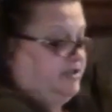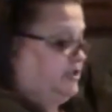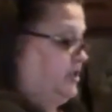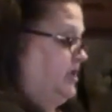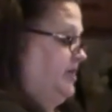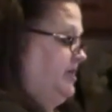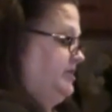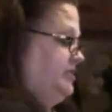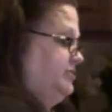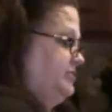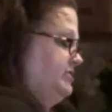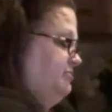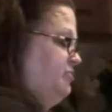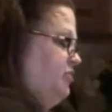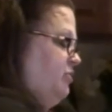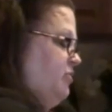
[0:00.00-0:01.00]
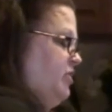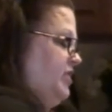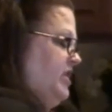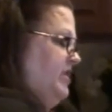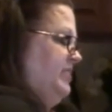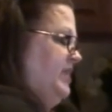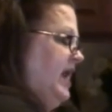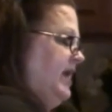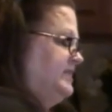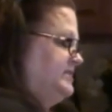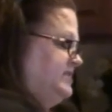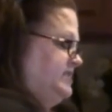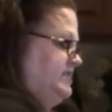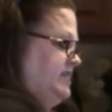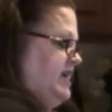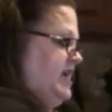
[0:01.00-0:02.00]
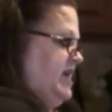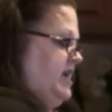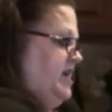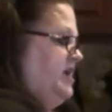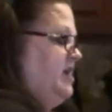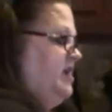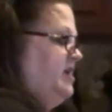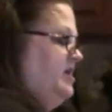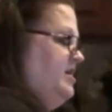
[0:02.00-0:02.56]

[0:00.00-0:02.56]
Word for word: try and do some more work on that today.